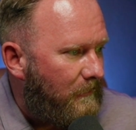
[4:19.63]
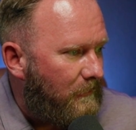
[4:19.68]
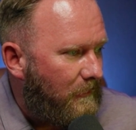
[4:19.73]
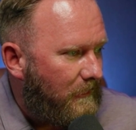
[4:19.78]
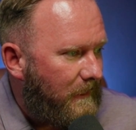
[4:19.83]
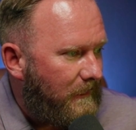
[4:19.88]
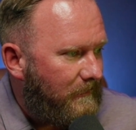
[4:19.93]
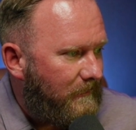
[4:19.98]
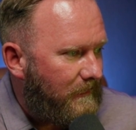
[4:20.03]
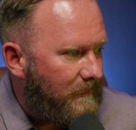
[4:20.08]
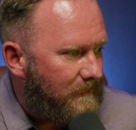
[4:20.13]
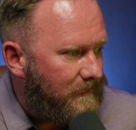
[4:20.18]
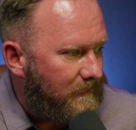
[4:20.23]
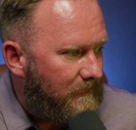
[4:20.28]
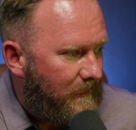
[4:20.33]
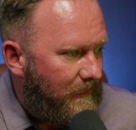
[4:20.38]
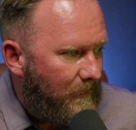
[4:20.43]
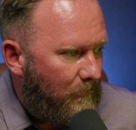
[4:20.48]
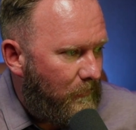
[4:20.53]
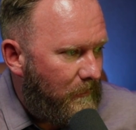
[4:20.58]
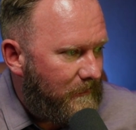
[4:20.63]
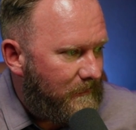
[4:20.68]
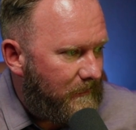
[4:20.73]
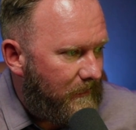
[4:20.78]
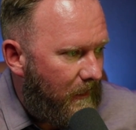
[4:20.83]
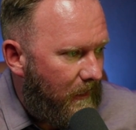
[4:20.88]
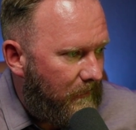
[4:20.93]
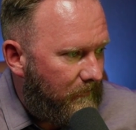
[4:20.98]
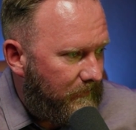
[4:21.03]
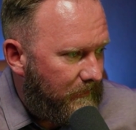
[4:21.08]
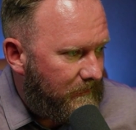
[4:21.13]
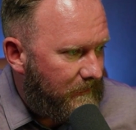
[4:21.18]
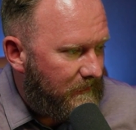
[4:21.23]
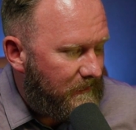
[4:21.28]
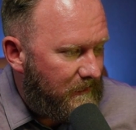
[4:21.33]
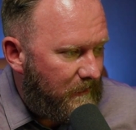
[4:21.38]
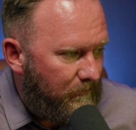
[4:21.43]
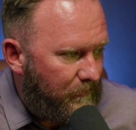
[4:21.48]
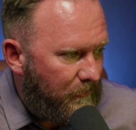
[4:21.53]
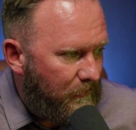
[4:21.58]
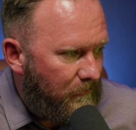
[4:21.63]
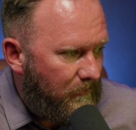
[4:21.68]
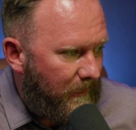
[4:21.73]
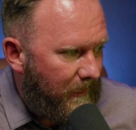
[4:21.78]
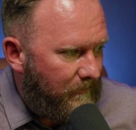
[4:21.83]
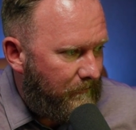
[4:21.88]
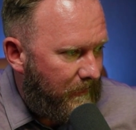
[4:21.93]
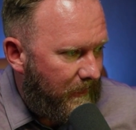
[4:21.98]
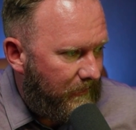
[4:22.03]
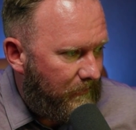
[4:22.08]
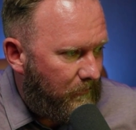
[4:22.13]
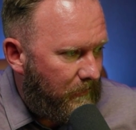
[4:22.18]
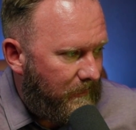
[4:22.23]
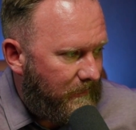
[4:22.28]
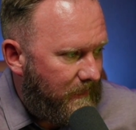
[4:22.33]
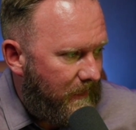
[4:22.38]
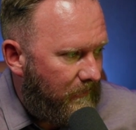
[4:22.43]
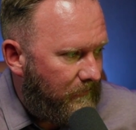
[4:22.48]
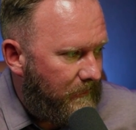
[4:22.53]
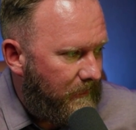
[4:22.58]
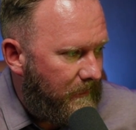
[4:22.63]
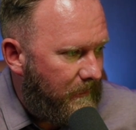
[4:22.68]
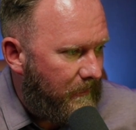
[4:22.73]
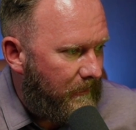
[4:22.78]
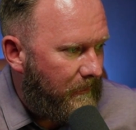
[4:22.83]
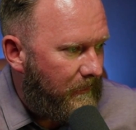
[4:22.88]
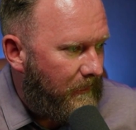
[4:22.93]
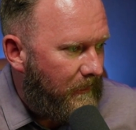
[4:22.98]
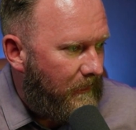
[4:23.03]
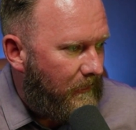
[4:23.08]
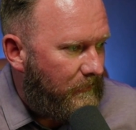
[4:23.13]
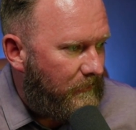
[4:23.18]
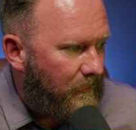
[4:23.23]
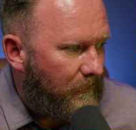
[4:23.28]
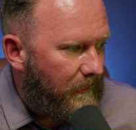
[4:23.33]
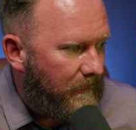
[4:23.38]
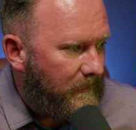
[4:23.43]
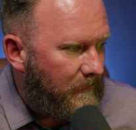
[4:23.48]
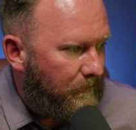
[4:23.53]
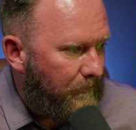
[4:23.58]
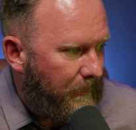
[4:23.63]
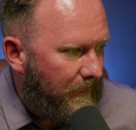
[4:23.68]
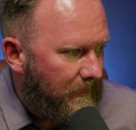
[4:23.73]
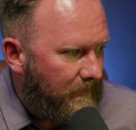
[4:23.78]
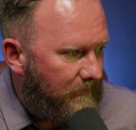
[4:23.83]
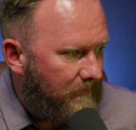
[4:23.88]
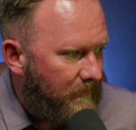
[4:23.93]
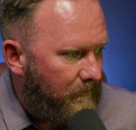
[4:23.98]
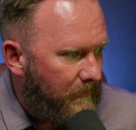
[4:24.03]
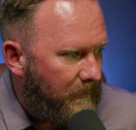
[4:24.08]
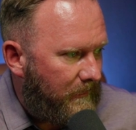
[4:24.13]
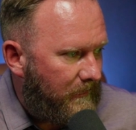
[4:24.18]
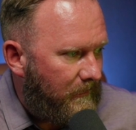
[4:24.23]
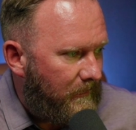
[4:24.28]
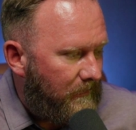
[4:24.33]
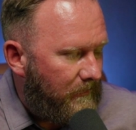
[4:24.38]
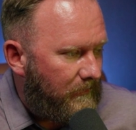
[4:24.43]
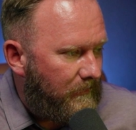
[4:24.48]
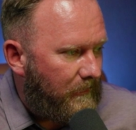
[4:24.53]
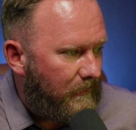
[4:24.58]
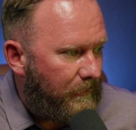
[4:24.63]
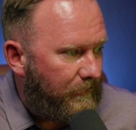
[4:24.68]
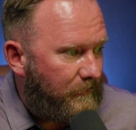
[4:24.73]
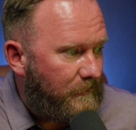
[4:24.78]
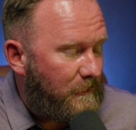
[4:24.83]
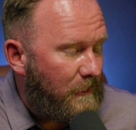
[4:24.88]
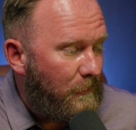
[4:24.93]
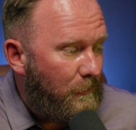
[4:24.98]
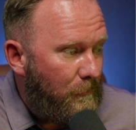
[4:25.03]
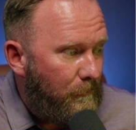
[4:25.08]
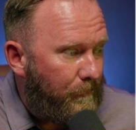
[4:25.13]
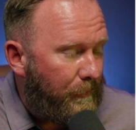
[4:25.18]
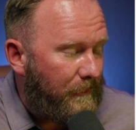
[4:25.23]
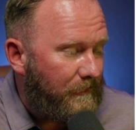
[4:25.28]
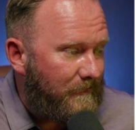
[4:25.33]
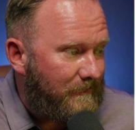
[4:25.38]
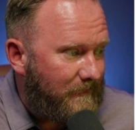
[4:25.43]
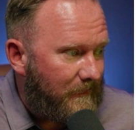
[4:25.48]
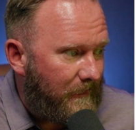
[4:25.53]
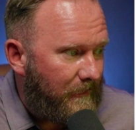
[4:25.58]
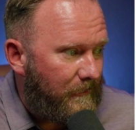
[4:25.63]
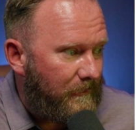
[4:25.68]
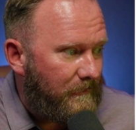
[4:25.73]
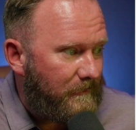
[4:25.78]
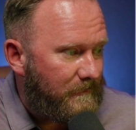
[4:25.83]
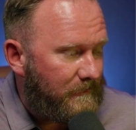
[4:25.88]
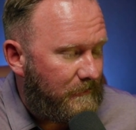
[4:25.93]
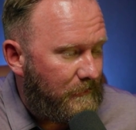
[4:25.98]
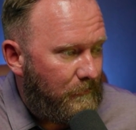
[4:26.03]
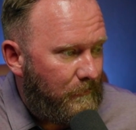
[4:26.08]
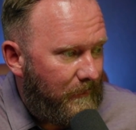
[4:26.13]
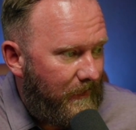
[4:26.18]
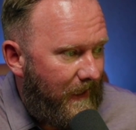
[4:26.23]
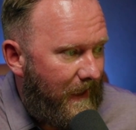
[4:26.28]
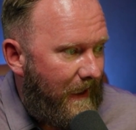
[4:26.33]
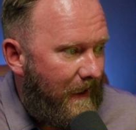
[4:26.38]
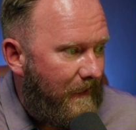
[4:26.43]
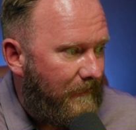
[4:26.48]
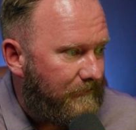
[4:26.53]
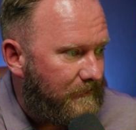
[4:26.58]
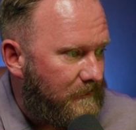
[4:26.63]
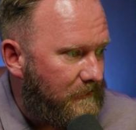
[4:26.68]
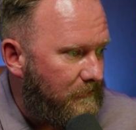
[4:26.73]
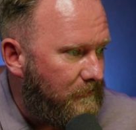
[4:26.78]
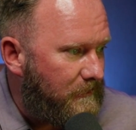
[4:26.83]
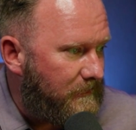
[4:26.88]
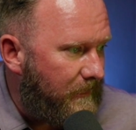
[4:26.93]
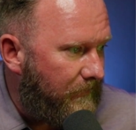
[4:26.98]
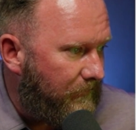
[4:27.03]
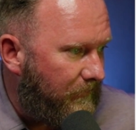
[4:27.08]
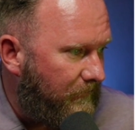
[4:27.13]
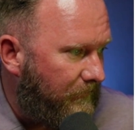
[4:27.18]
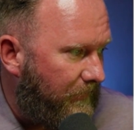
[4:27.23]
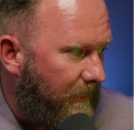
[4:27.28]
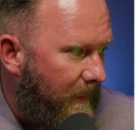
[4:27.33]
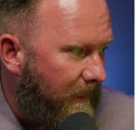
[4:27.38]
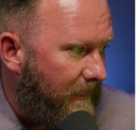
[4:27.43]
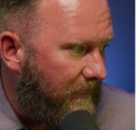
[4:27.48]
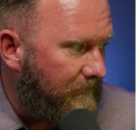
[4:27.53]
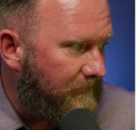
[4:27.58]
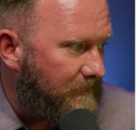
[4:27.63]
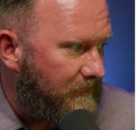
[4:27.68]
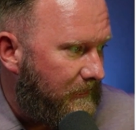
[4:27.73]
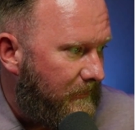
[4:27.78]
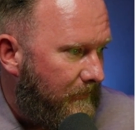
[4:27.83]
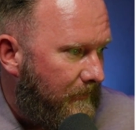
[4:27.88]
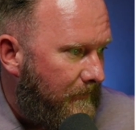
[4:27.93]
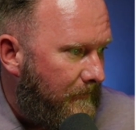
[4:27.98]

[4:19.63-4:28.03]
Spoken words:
Look at this. This is the blue line, by the way. Down here during the pandemic, the 2%ers, 2.5s, 2.75s,